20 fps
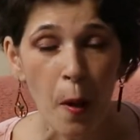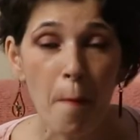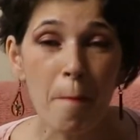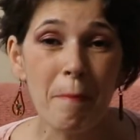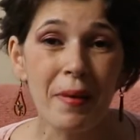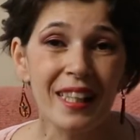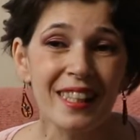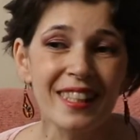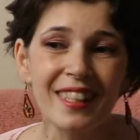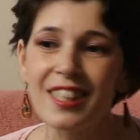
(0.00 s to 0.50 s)

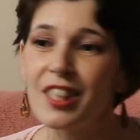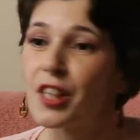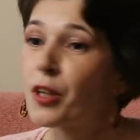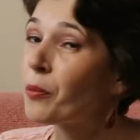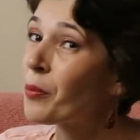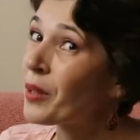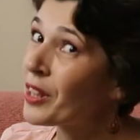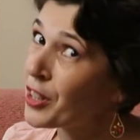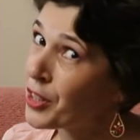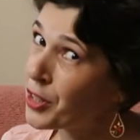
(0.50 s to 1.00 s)
but
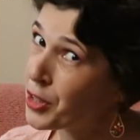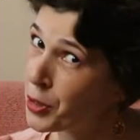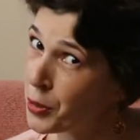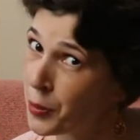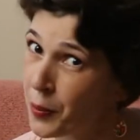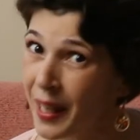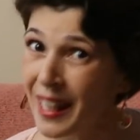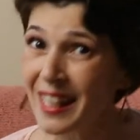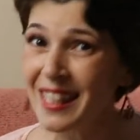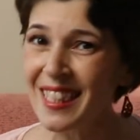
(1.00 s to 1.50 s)
with a
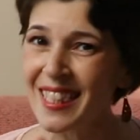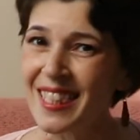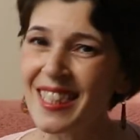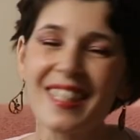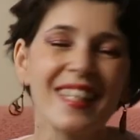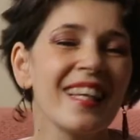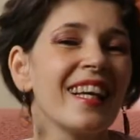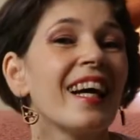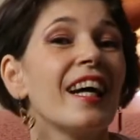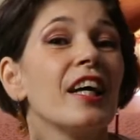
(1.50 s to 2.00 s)
twist